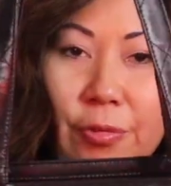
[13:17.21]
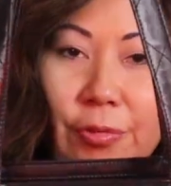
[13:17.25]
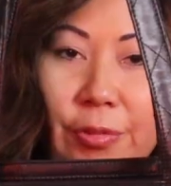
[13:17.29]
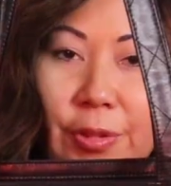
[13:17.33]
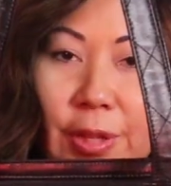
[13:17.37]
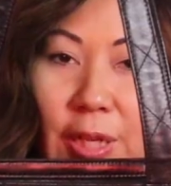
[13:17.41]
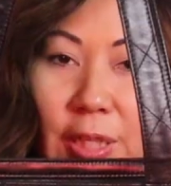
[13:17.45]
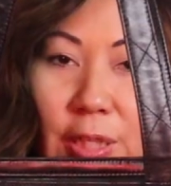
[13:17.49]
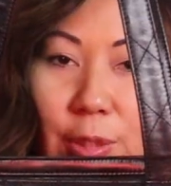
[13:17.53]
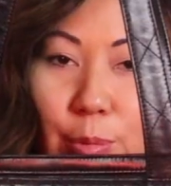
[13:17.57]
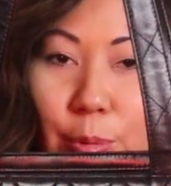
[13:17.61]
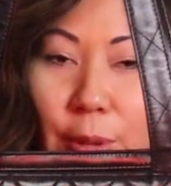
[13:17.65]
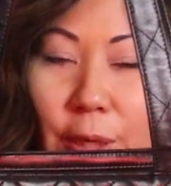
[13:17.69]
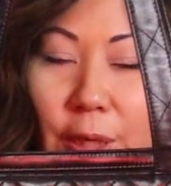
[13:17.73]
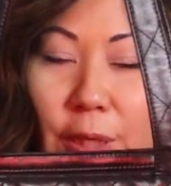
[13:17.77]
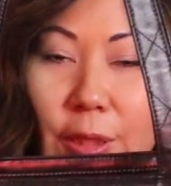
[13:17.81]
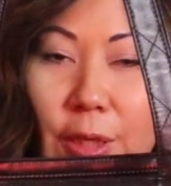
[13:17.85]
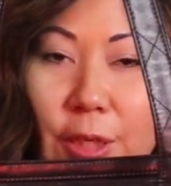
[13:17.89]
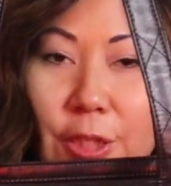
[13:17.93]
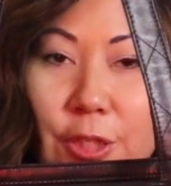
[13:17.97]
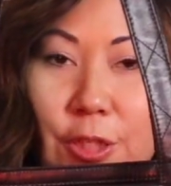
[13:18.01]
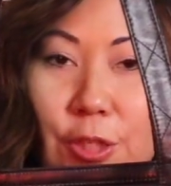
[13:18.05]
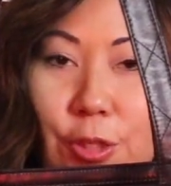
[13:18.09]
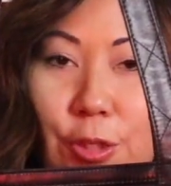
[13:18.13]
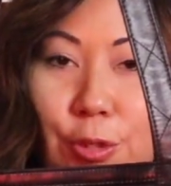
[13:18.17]
That's what I
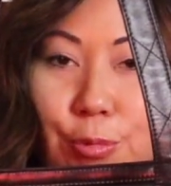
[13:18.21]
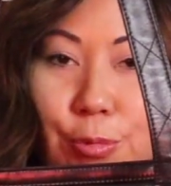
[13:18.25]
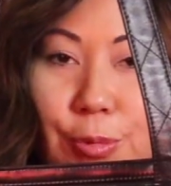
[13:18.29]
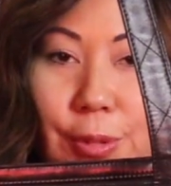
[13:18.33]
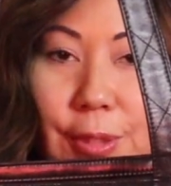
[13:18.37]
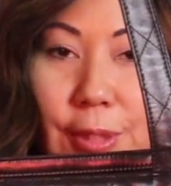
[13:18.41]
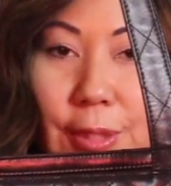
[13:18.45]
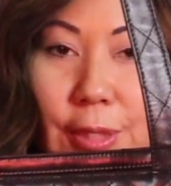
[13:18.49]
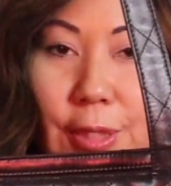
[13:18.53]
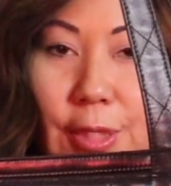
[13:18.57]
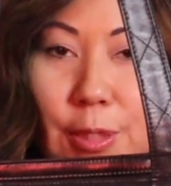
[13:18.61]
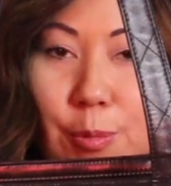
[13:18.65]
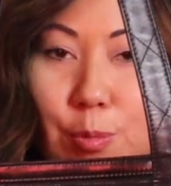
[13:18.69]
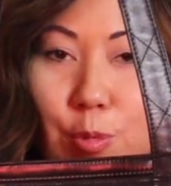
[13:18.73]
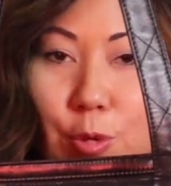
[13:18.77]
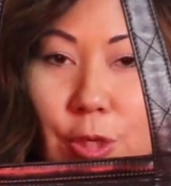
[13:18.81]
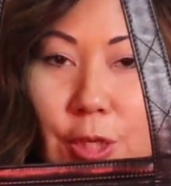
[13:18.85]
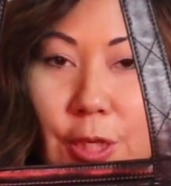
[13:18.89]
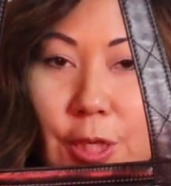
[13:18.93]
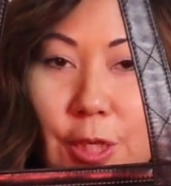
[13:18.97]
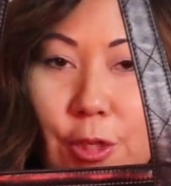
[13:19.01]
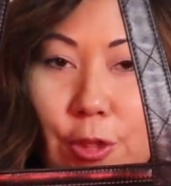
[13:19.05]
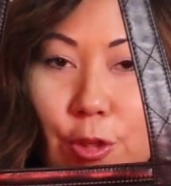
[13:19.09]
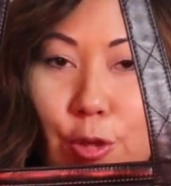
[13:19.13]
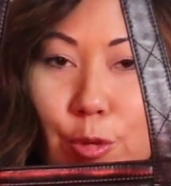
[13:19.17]
like to use this
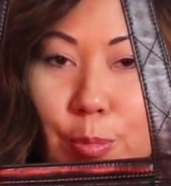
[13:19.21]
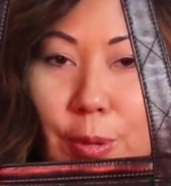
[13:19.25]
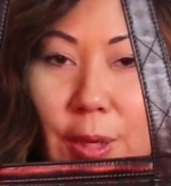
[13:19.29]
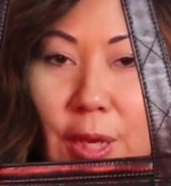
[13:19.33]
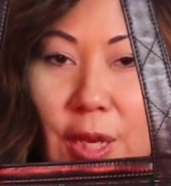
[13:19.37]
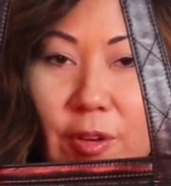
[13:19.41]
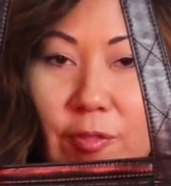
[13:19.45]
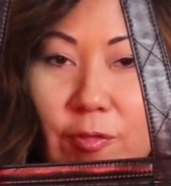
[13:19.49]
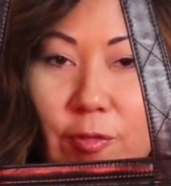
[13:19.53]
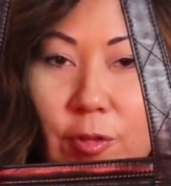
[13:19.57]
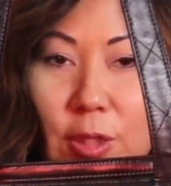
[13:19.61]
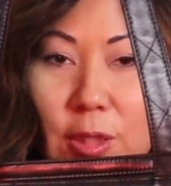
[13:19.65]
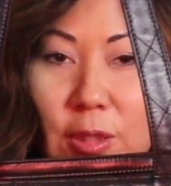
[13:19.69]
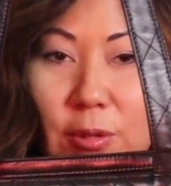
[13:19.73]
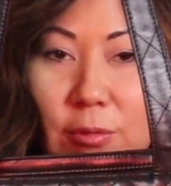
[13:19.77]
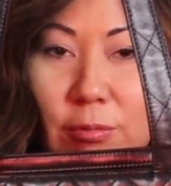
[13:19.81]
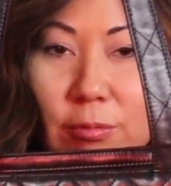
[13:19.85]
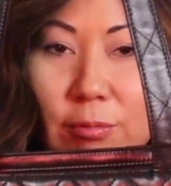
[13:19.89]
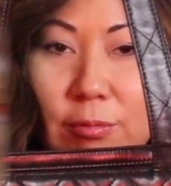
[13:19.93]
particular bag for.